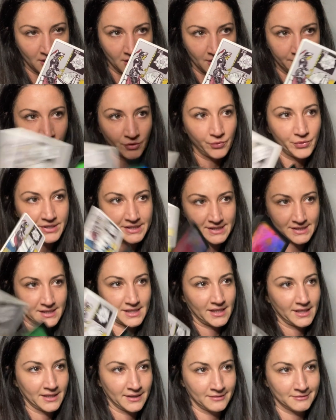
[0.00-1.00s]
but we
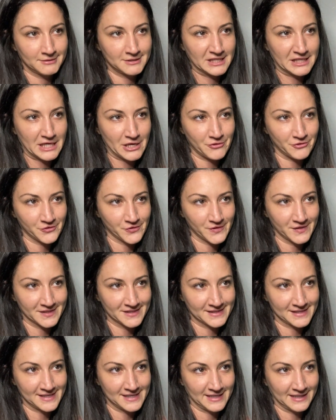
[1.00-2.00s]
stay together the
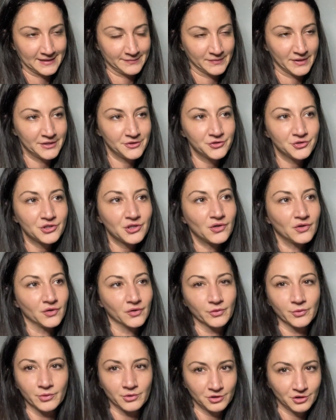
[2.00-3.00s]
same? And you don't.
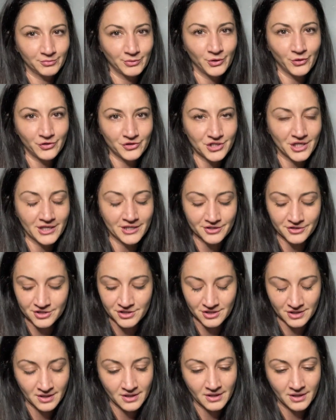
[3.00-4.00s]
You both
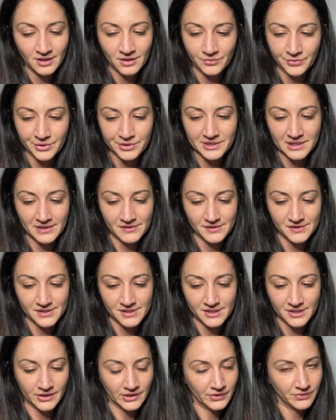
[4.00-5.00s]
change when death is
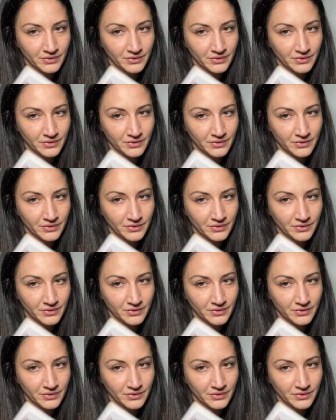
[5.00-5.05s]
here,